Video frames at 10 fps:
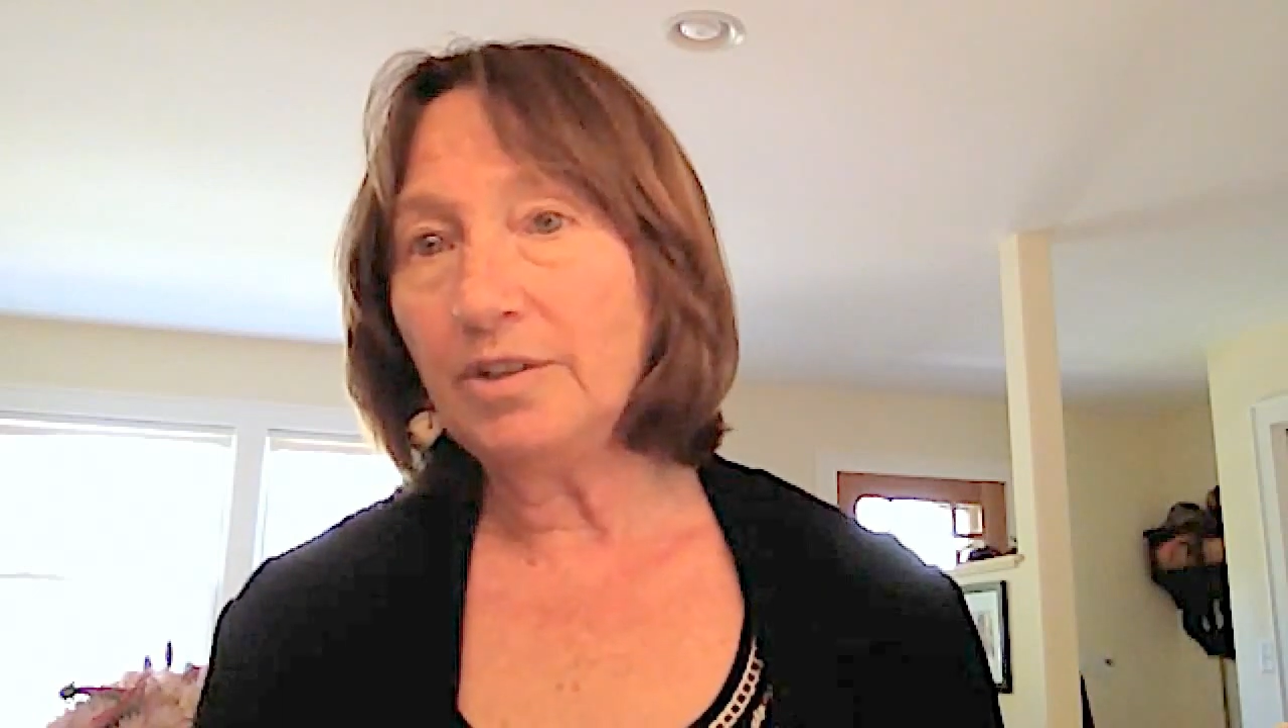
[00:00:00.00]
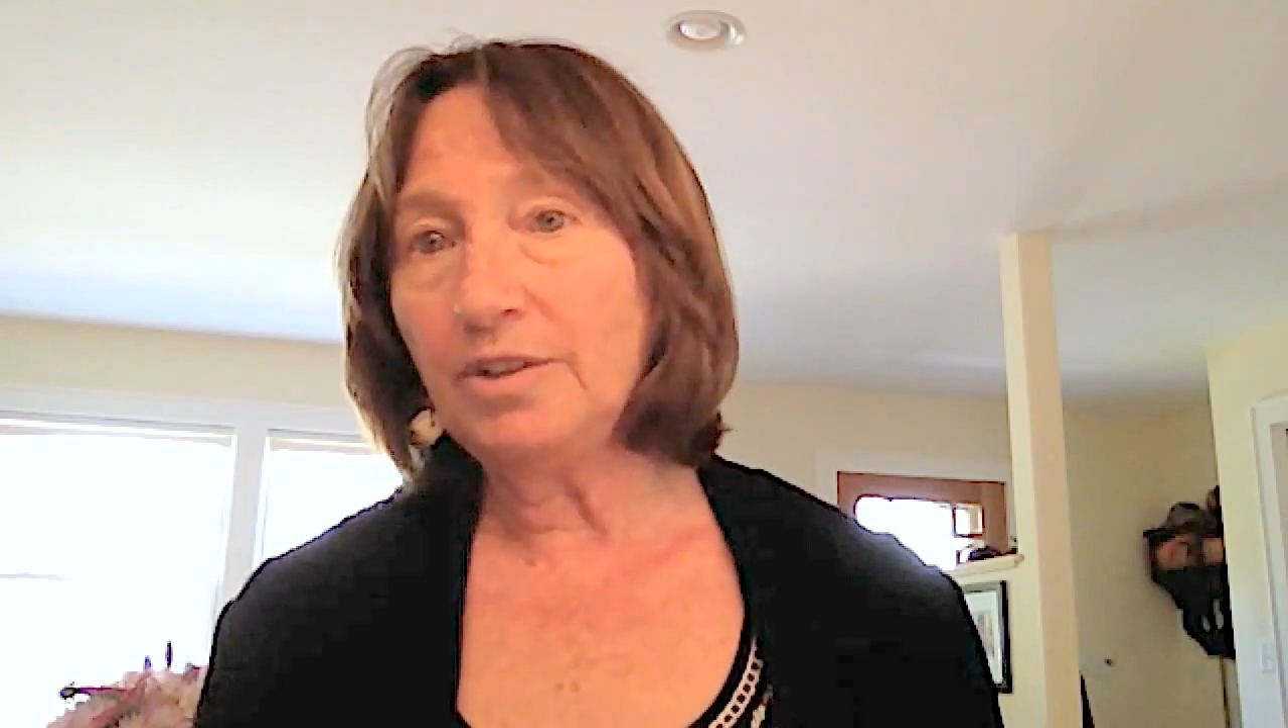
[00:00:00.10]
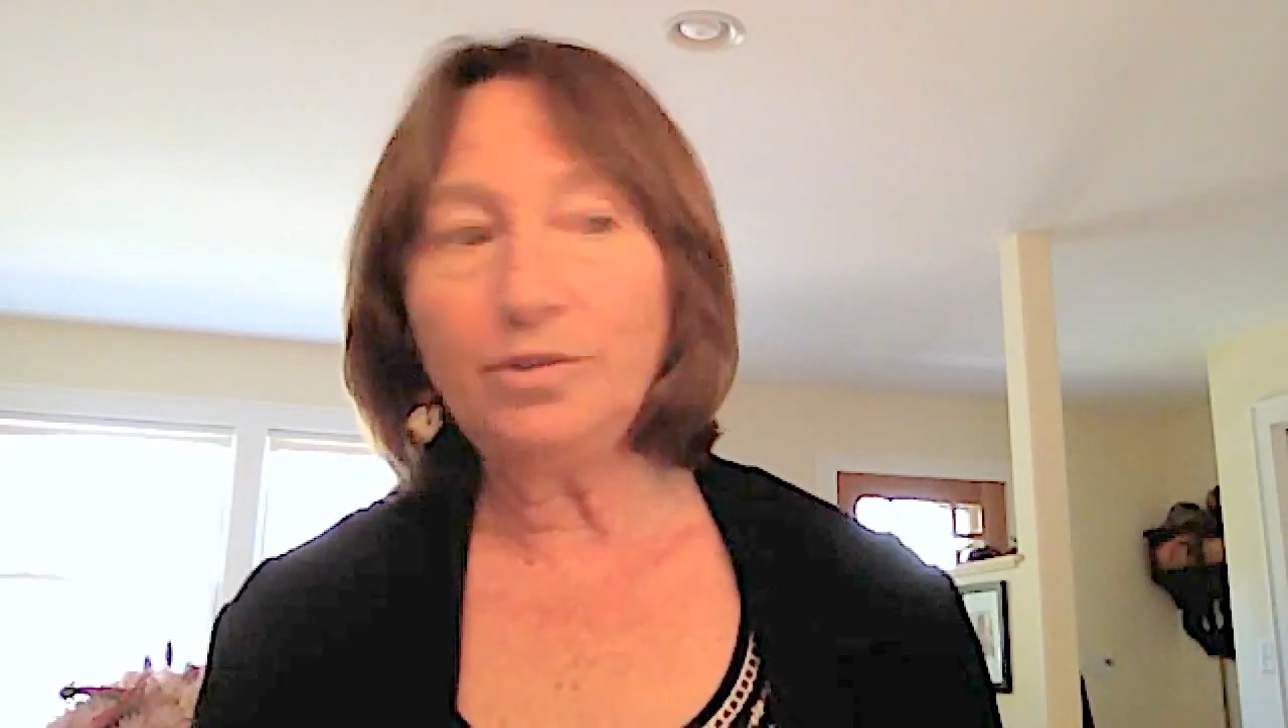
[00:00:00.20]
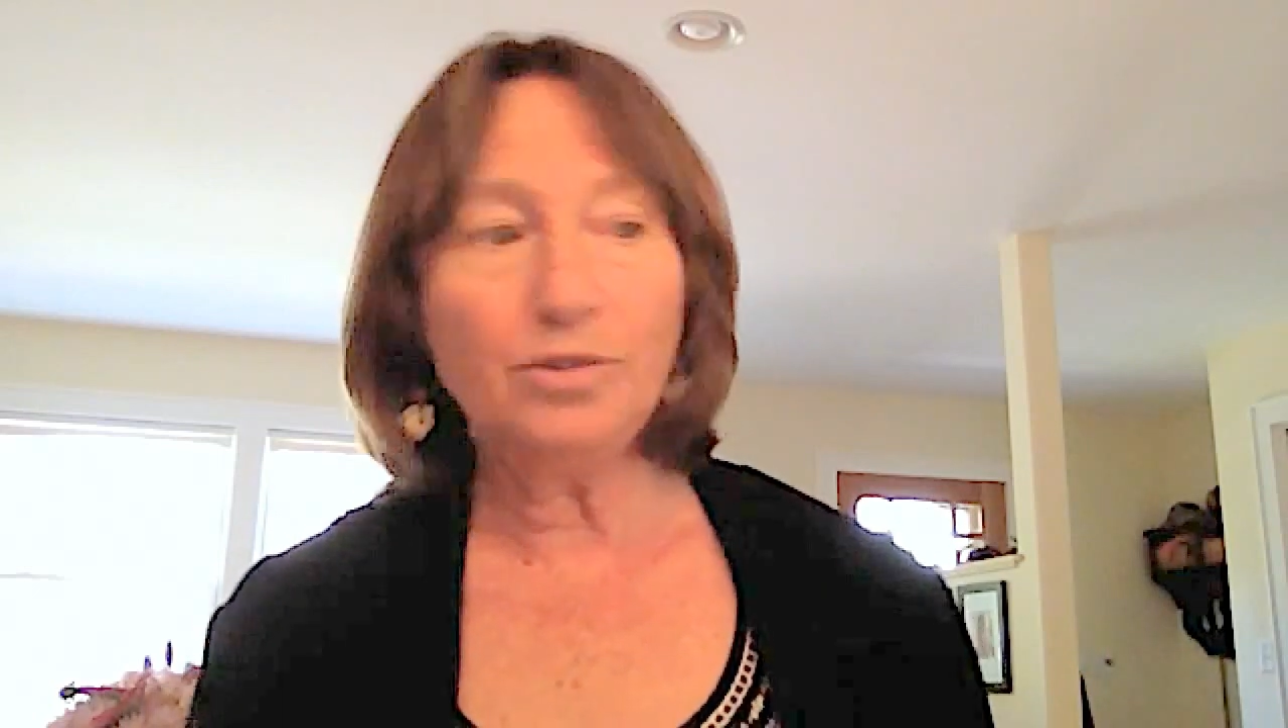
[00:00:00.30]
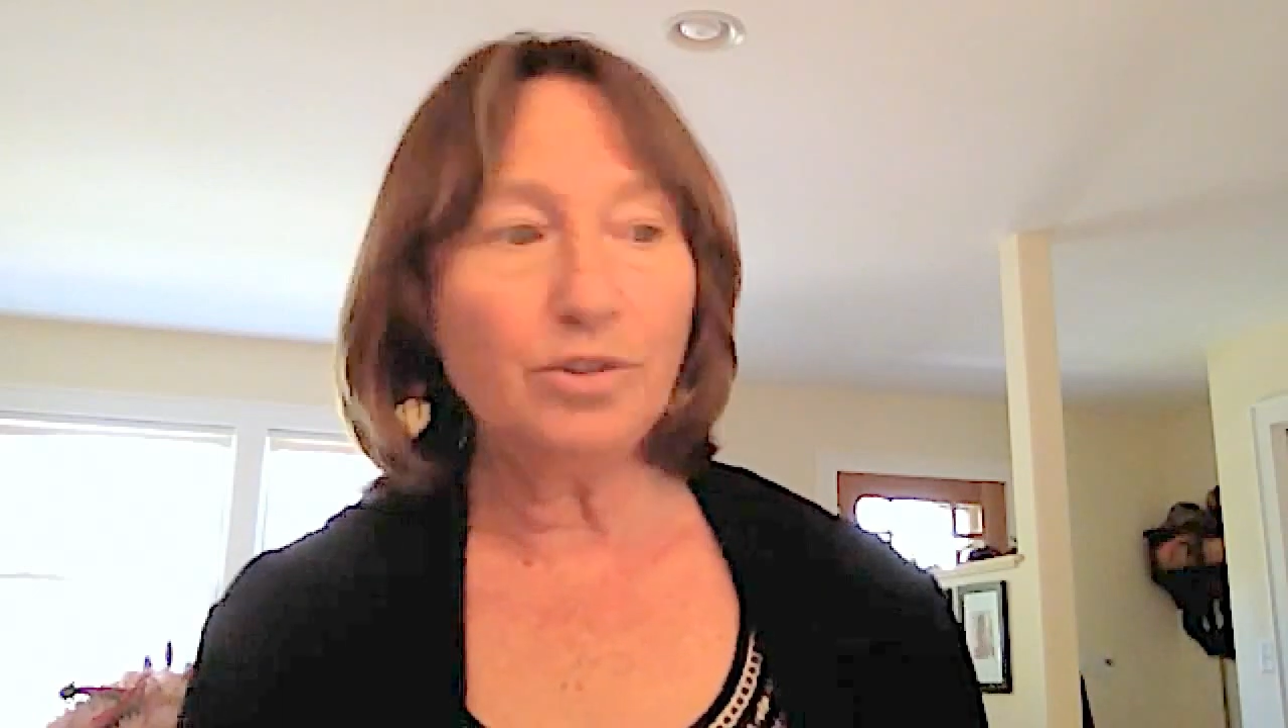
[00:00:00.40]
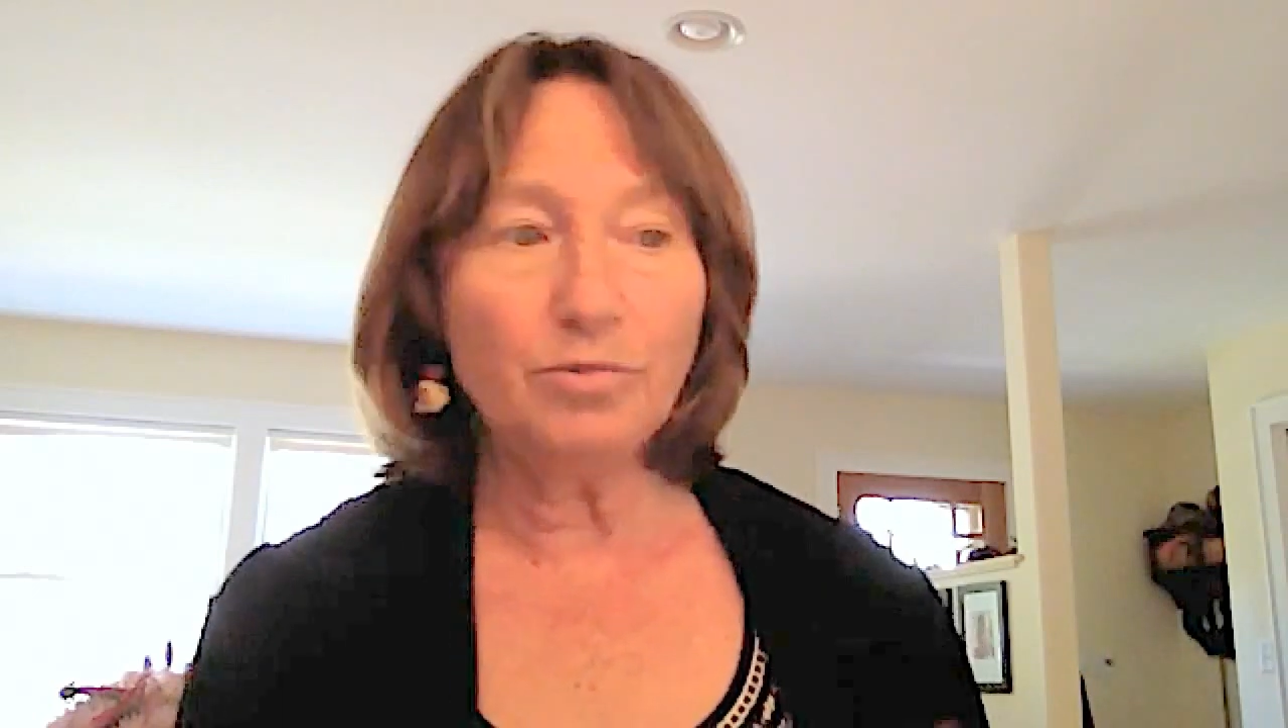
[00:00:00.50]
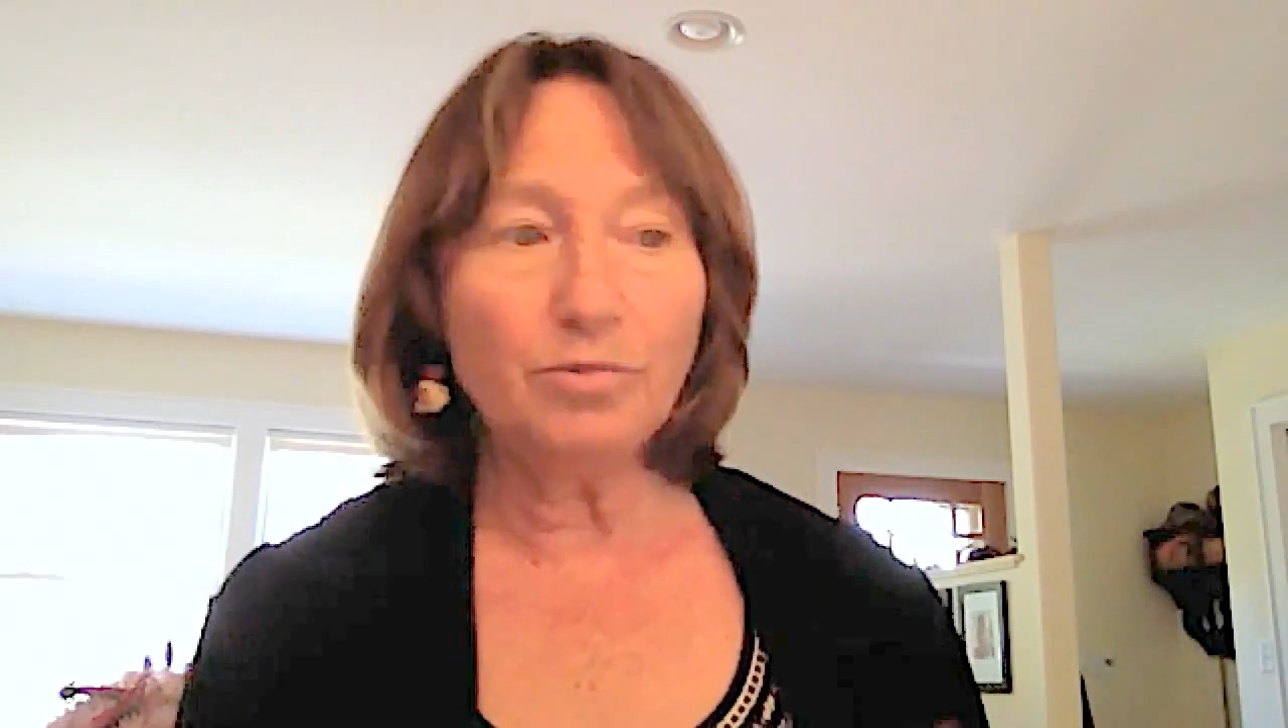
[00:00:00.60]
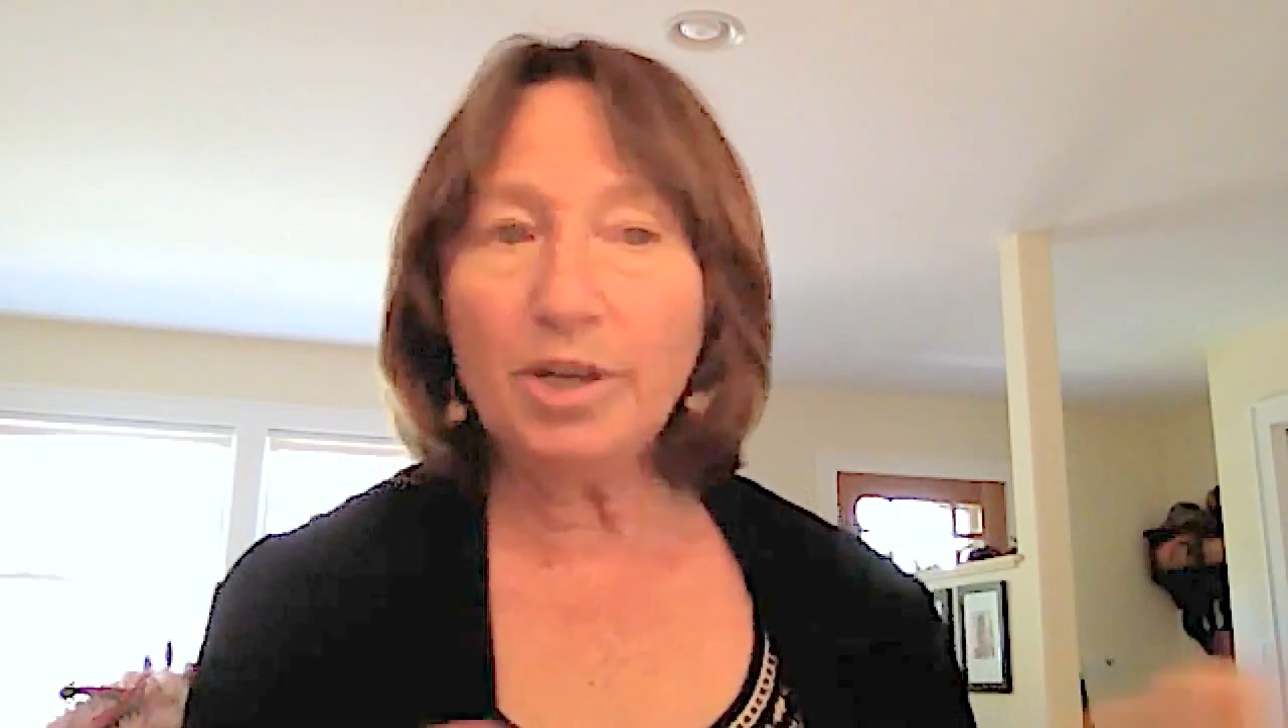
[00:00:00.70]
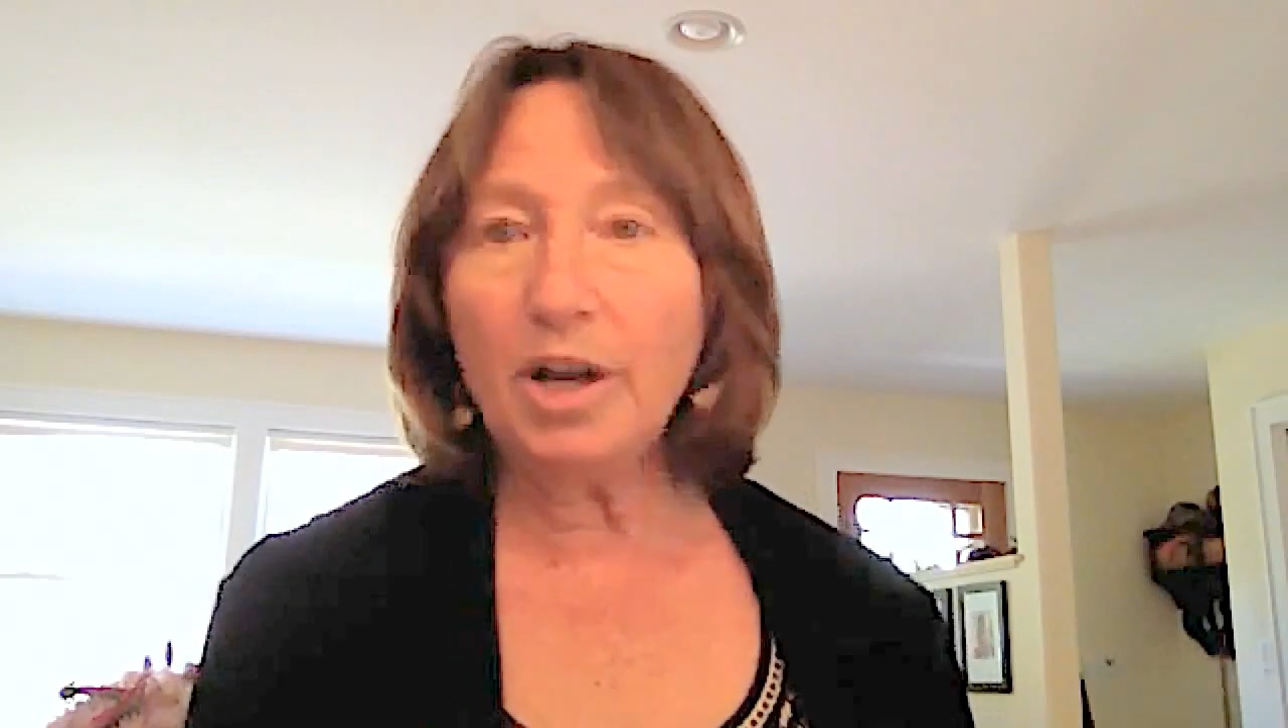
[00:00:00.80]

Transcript: You can read all